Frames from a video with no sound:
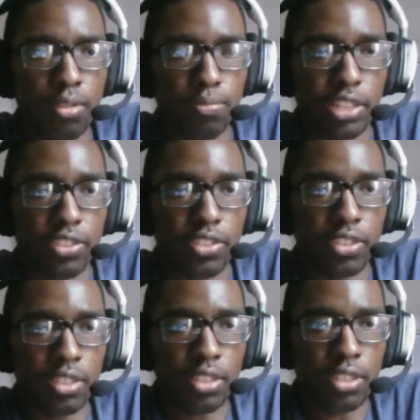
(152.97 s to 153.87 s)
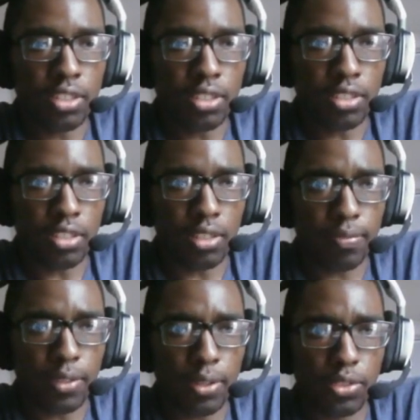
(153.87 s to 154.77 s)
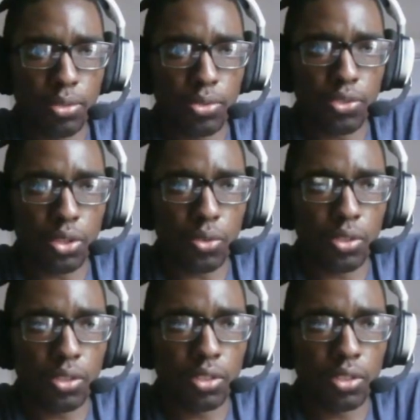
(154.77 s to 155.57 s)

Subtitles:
but they failed to do so.